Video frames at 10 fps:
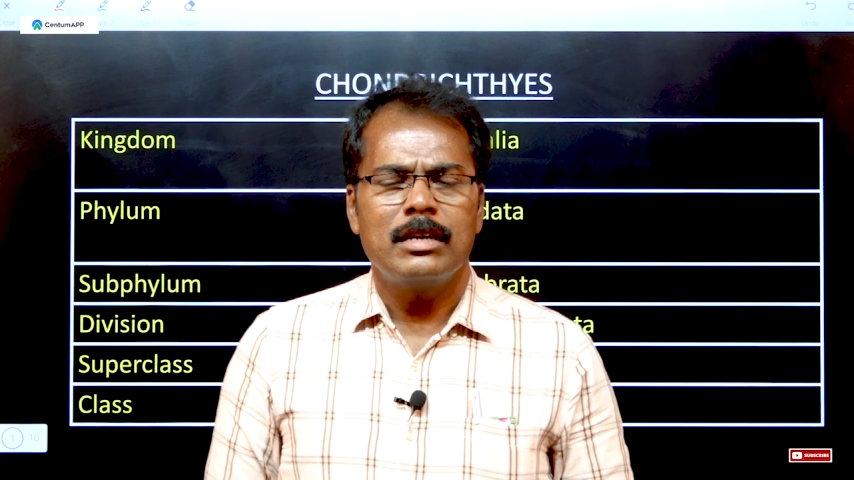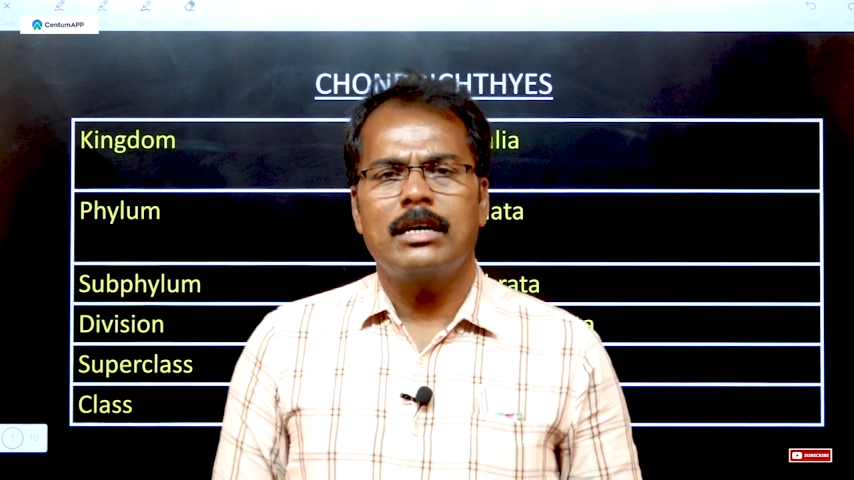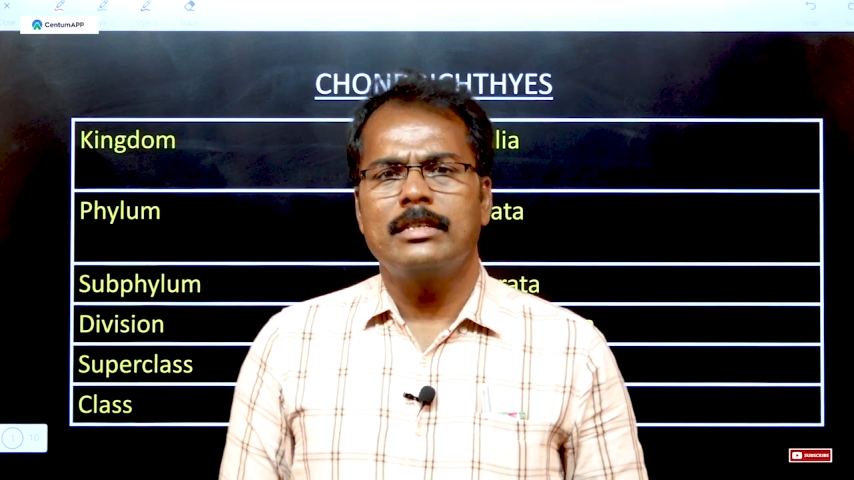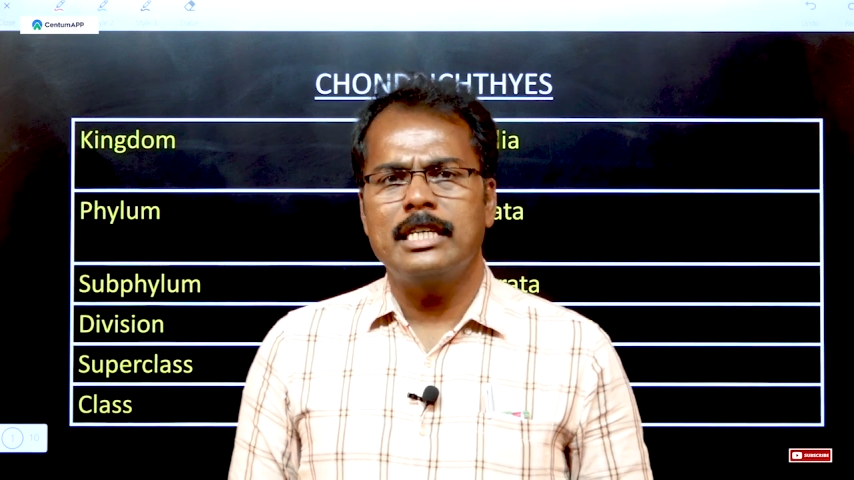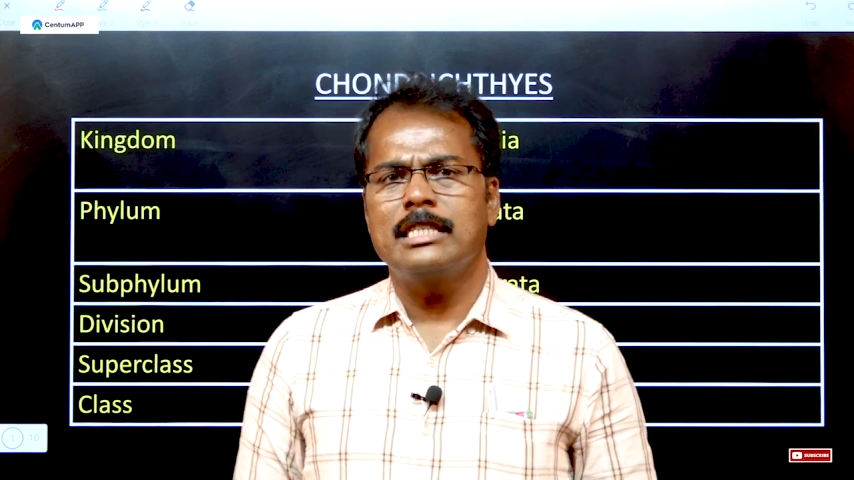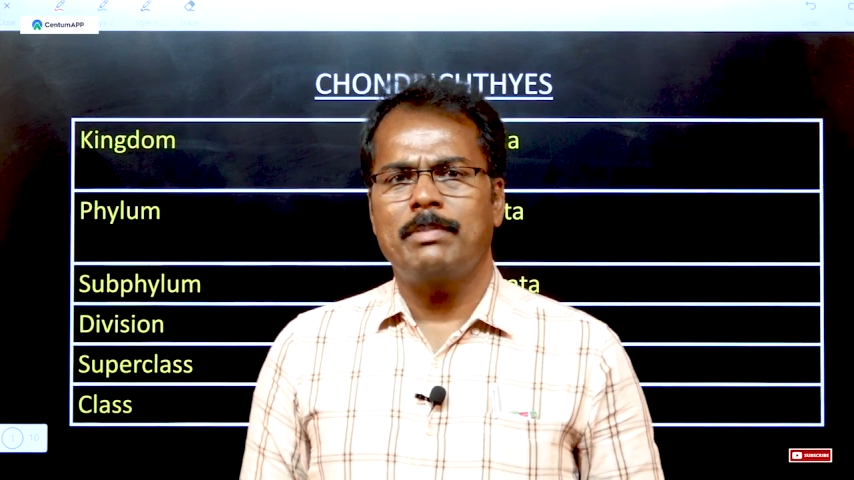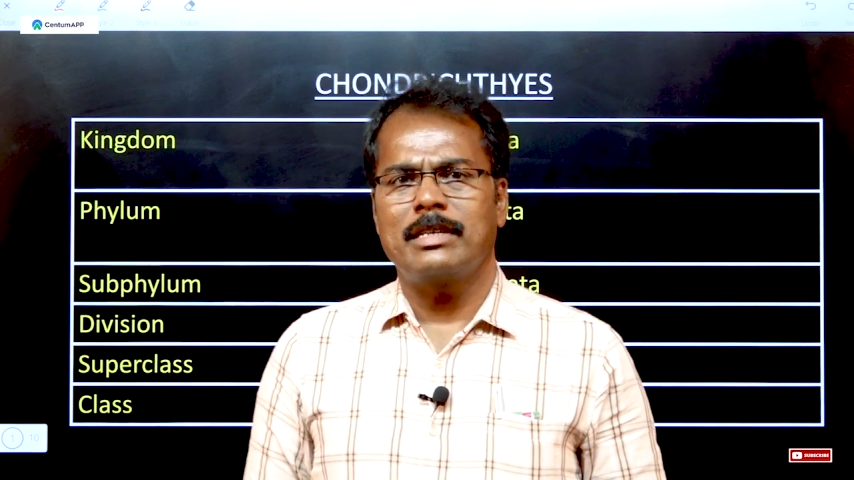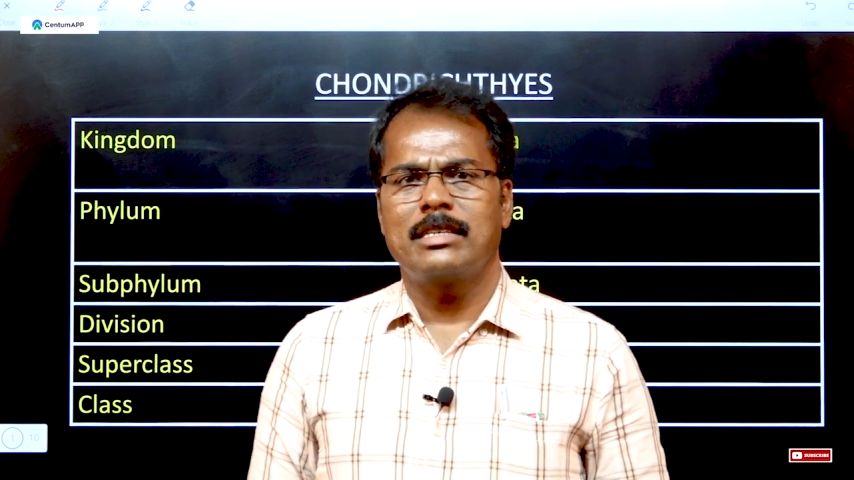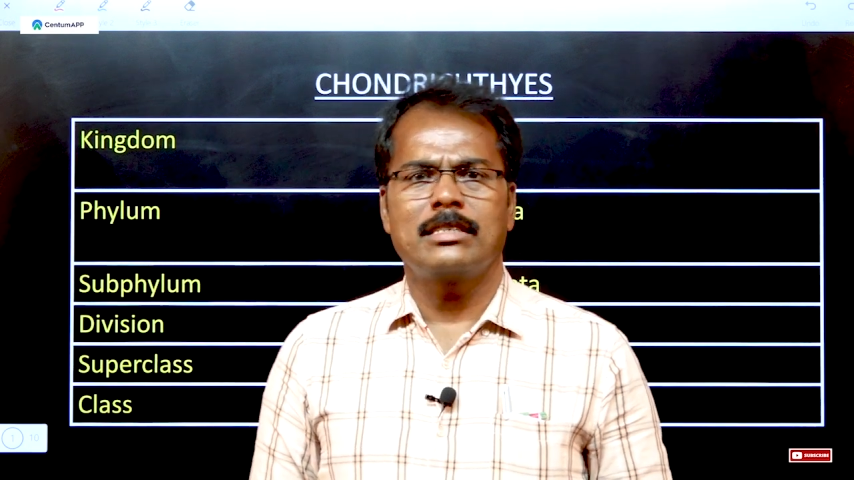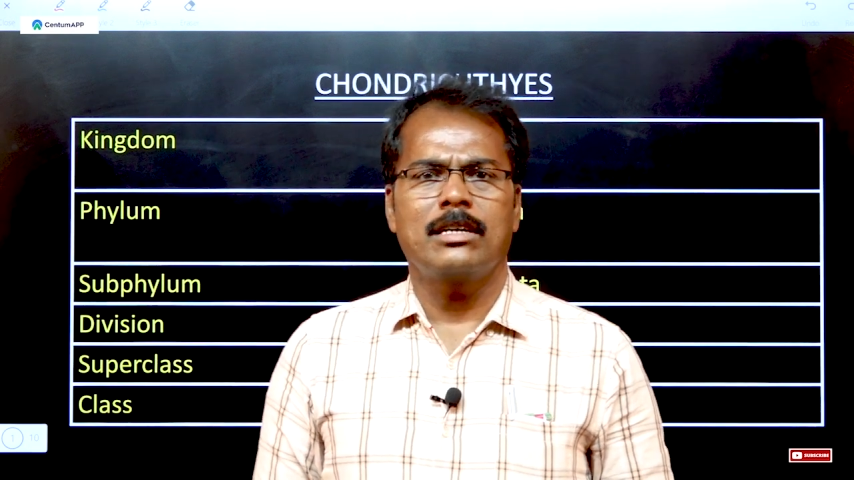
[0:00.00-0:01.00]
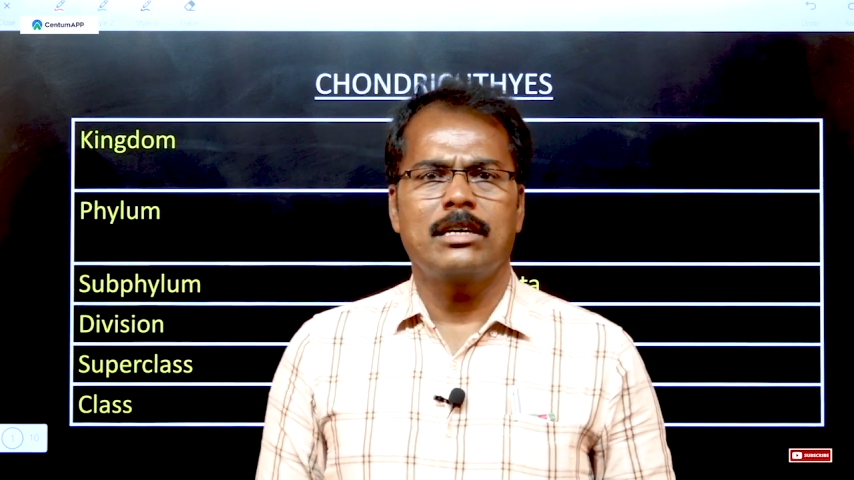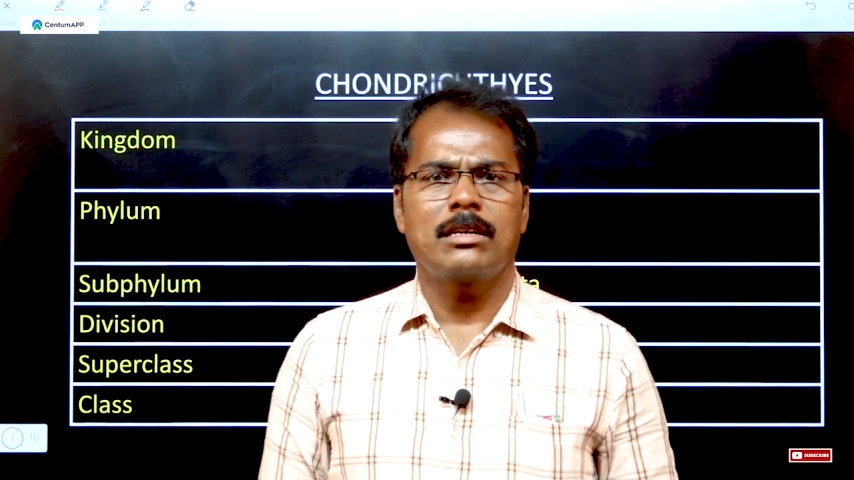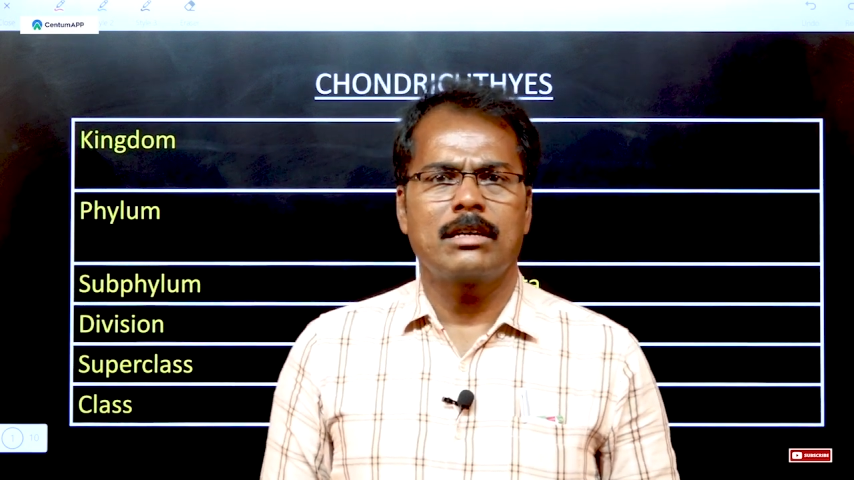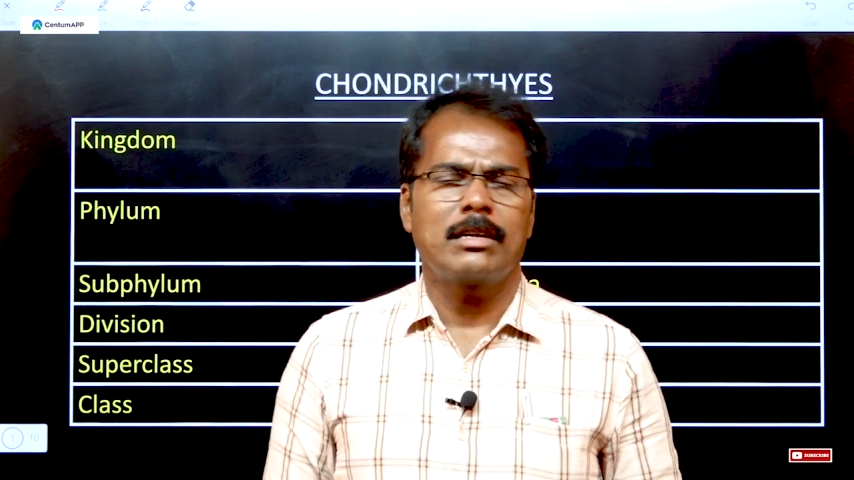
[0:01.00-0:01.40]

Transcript: and these species are